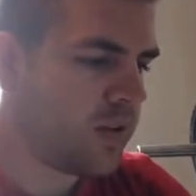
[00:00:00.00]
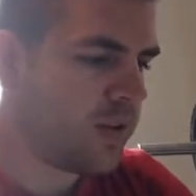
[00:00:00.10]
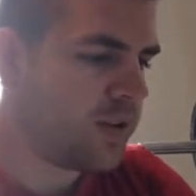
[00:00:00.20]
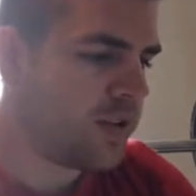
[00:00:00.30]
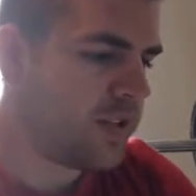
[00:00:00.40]

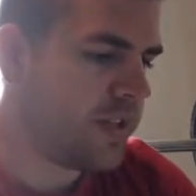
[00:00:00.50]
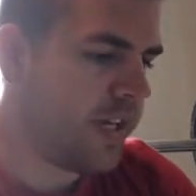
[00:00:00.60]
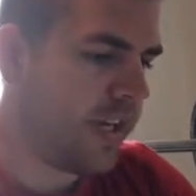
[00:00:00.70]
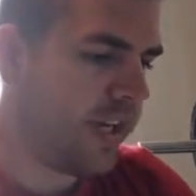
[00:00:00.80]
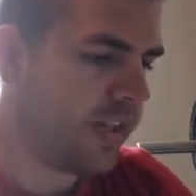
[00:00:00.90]
Let's just
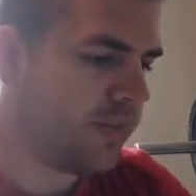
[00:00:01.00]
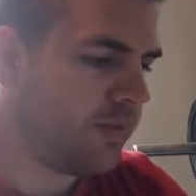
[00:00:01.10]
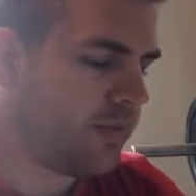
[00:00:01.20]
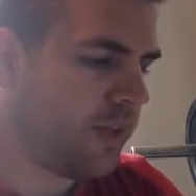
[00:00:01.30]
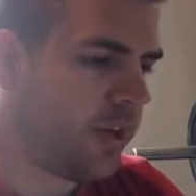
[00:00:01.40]
say,
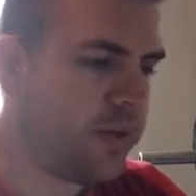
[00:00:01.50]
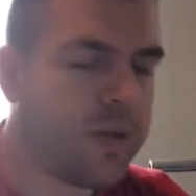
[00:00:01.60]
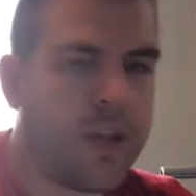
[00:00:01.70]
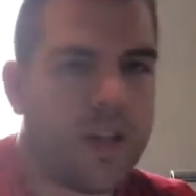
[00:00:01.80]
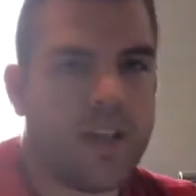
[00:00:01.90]

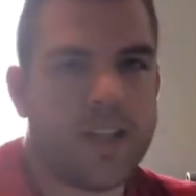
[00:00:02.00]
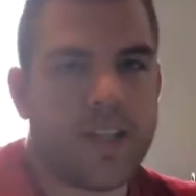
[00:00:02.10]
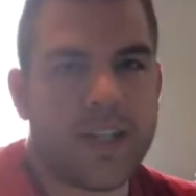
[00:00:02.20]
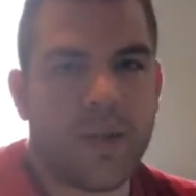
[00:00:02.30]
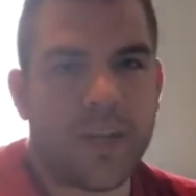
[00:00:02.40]
let's
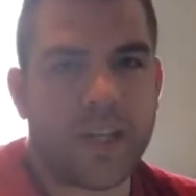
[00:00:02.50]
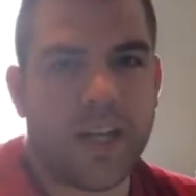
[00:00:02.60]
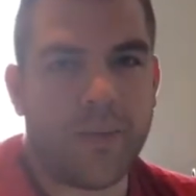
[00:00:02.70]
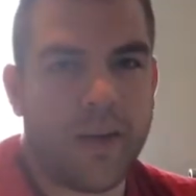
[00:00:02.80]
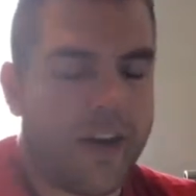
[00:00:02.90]
say someone's
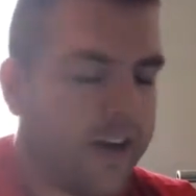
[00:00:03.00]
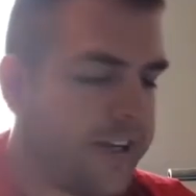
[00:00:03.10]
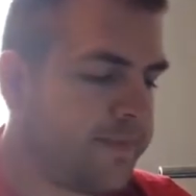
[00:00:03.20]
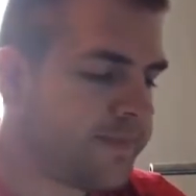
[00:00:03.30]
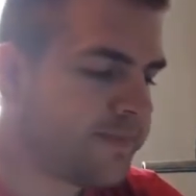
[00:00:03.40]
getting married.